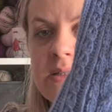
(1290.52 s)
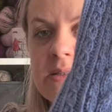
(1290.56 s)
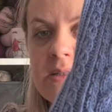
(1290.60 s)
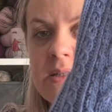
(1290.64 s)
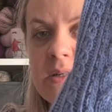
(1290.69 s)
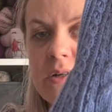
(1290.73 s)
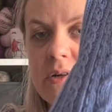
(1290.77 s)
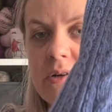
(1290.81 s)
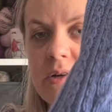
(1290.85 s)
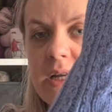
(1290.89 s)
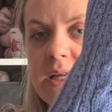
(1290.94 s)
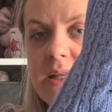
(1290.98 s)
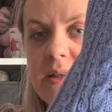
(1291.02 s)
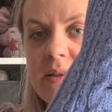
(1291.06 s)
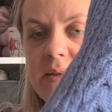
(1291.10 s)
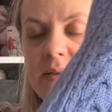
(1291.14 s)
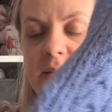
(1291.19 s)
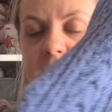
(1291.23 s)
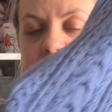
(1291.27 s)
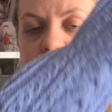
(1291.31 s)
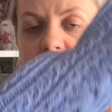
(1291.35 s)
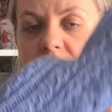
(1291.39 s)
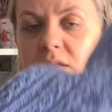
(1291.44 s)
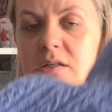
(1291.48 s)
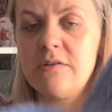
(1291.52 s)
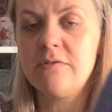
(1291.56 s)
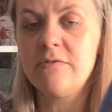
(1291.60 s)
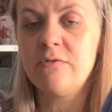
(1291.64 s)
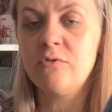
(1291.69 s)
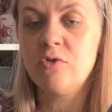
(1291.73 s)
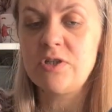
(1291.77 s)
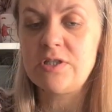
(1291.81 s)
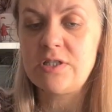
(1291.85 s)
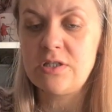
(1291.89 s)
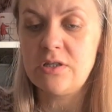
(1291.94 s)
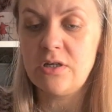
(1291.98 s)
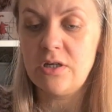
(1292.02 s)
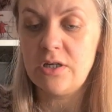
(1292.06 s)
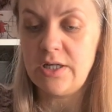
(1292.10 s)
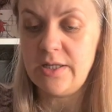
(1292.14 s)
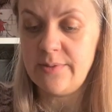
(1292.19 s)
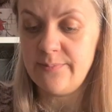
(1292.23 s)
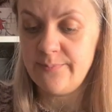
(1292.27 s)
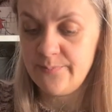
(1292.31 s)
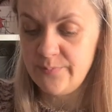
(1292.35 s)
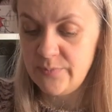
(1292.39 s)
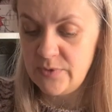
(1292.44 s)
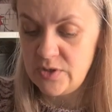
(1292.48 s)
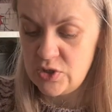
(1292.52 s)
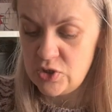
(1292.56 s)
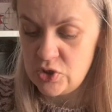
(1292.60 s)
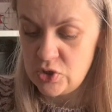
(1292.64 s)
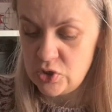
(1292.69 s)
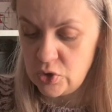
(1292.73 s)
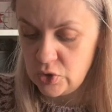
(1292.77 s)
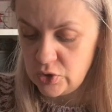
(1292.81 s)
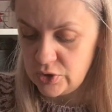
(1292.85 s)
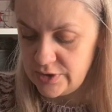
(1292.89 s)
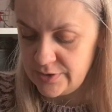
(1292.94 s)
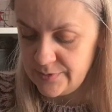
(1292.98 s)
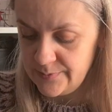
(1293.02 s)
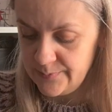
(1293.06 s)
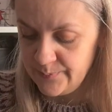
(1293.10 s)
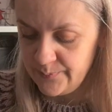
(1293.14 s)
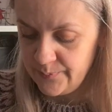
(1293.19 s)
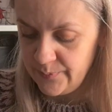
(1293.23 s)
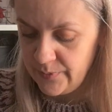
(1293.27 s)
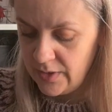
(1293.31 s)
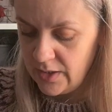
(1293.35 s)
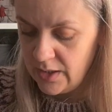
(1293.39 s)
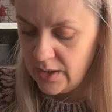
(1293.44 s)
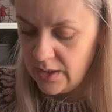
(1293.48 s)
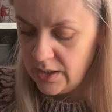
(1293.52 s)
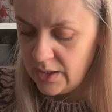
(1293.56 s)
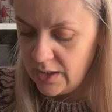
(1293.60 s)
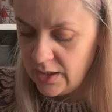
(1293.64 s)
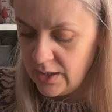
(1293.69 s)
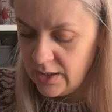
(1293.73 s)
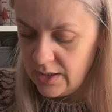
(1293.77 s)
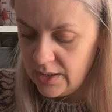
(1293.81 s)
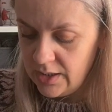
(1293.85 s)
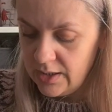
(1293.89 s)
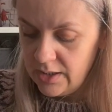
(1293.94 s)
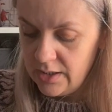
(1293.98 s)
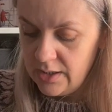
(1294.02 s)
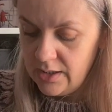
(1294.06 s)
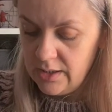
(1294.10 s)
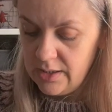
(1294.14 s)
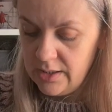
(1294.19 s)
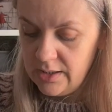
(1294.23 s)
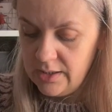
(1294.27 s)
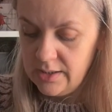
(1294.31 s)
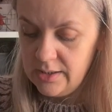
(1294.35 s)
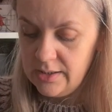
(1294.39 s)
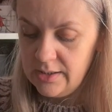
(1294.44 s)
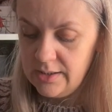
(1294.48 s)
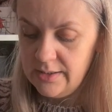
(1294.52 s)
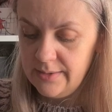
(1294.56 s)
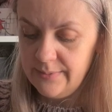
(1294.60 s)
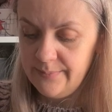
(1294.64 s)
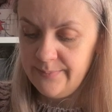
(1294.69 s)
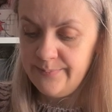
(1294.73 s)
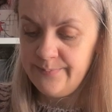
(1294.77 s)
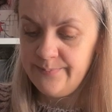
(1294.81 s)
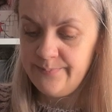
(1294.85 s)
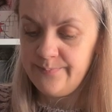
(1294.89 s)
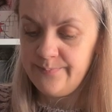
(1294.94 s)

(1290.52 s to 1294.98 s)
are great. These are Vuosaari socks. Those.